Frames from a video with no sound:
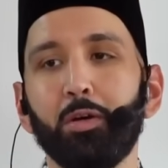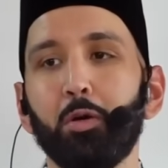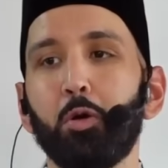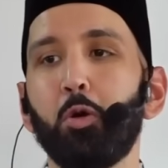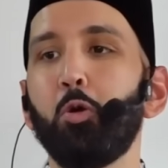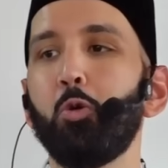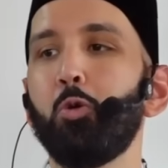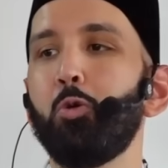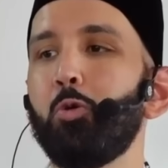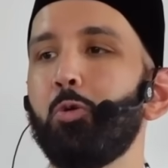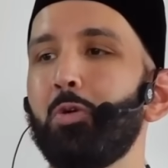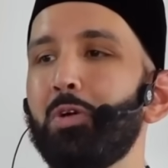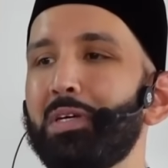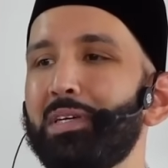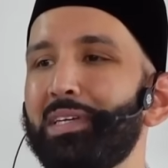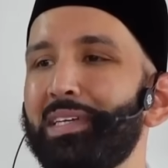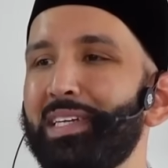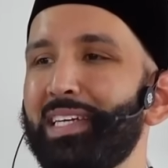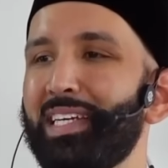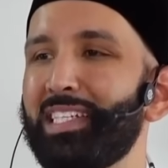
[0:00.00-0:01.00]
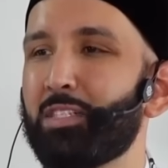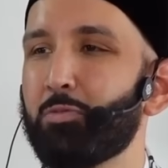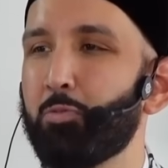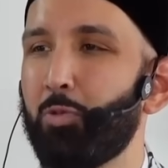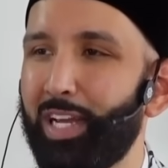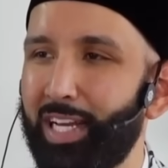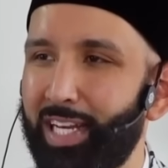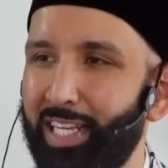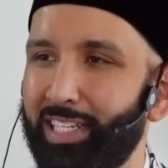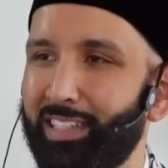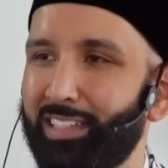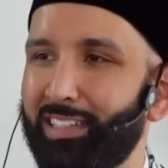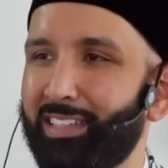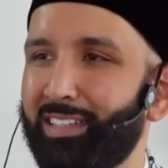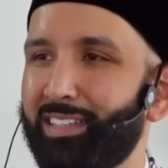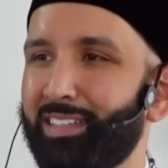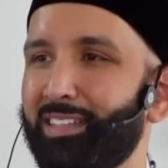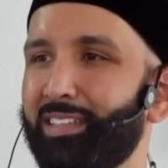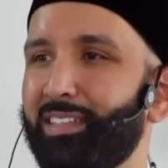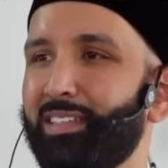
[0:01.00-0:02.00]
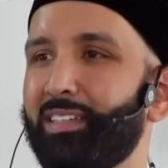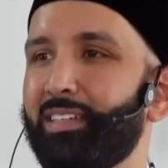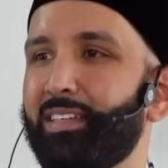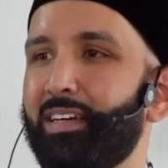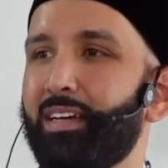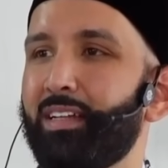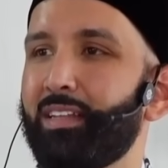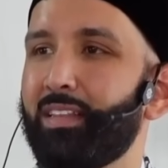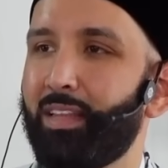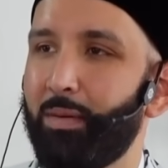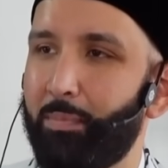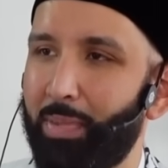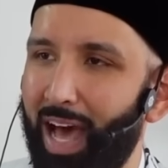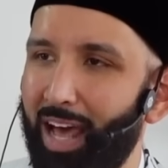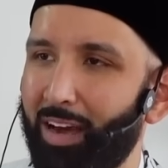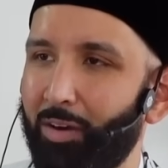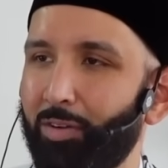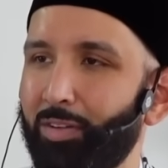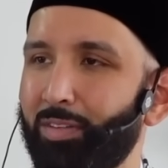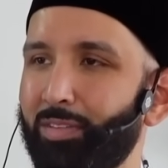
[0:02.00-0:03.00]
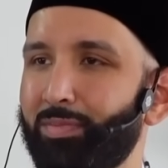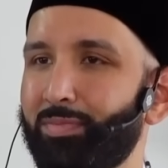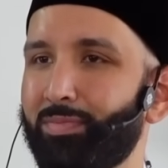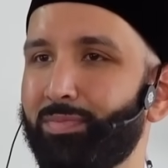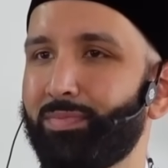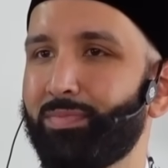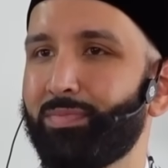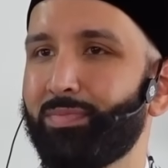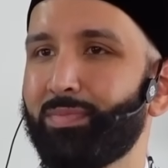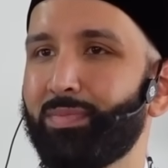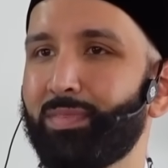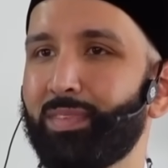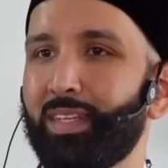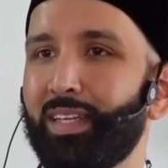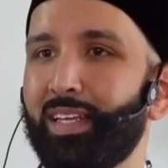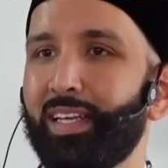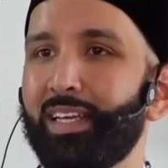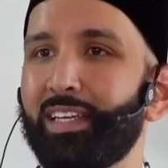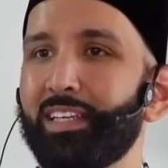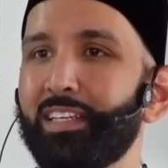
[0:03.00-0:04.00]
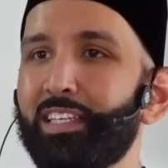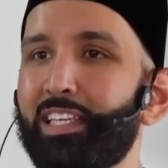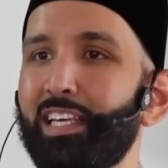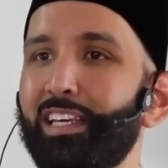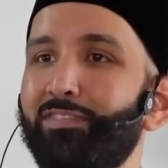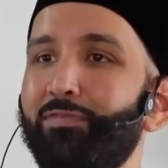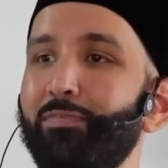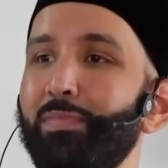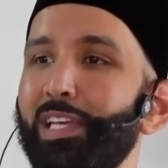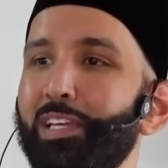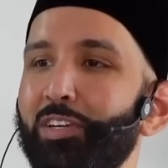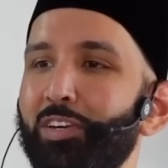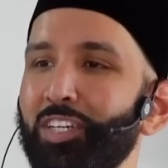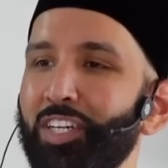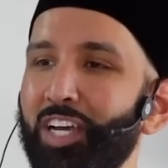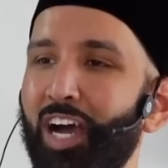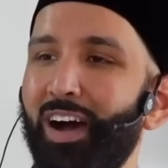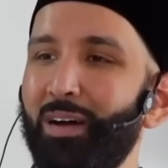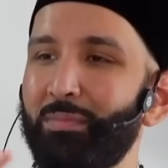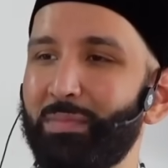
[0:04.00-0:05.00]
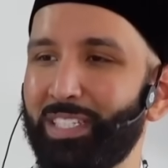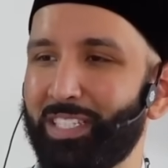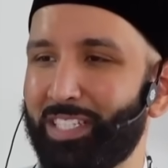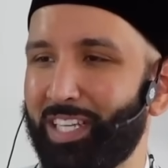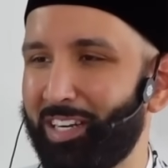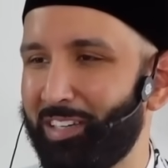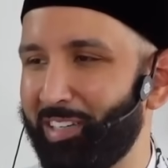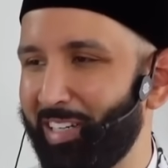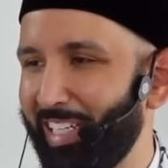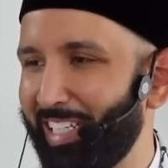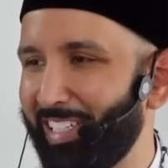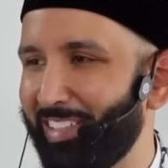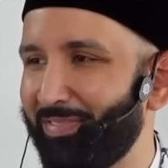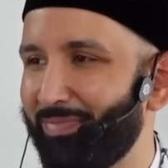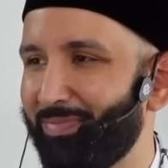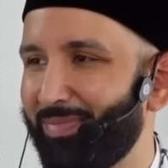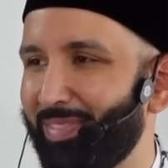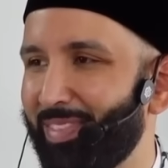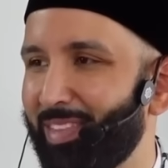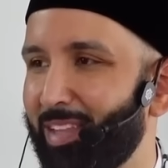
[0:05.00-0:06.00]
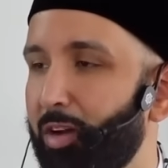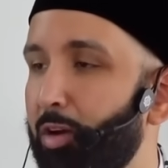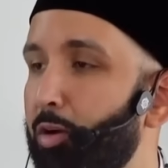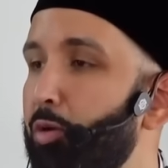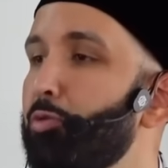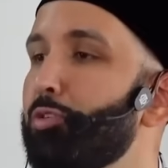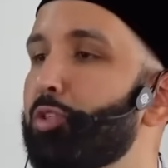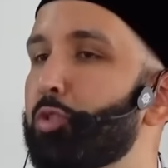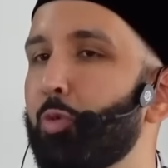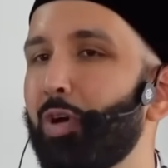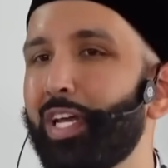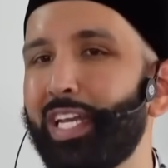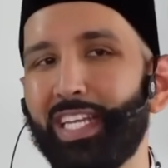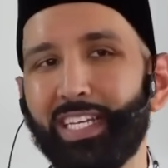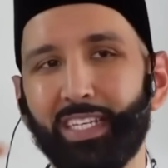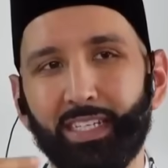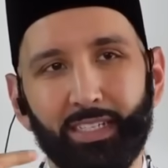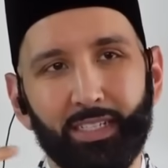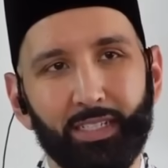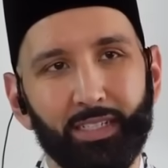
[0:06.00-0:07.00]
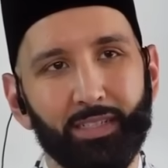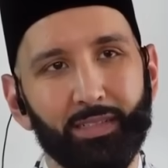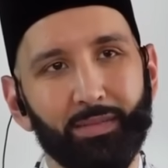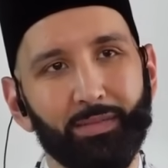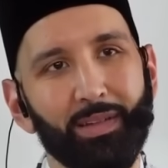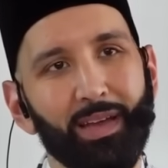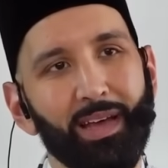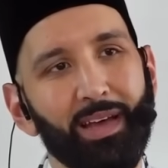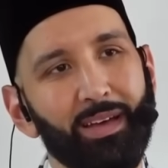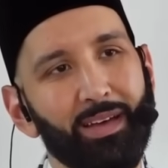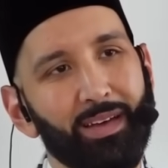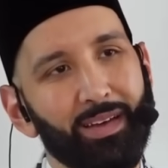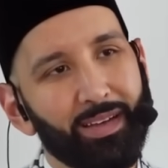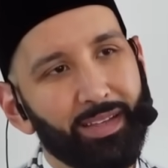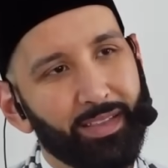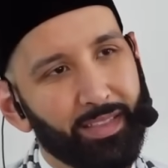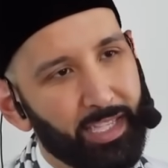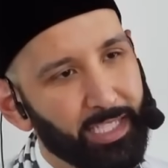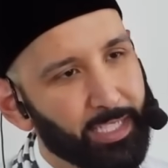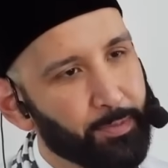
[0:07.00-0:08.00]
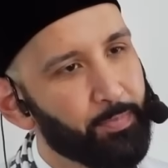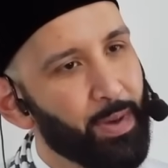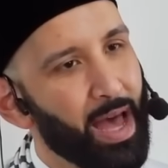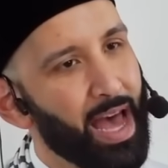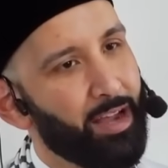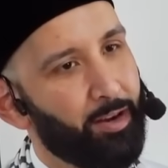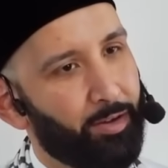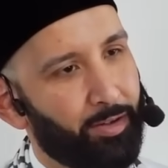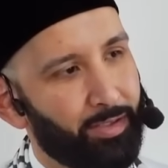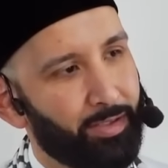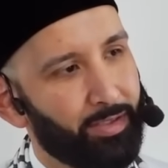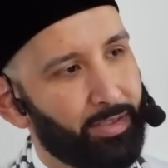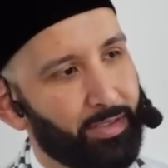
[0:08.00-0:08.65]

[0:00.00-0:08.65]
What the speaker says: Who is winning the battle? Give me your commentary. Who's winning this battle?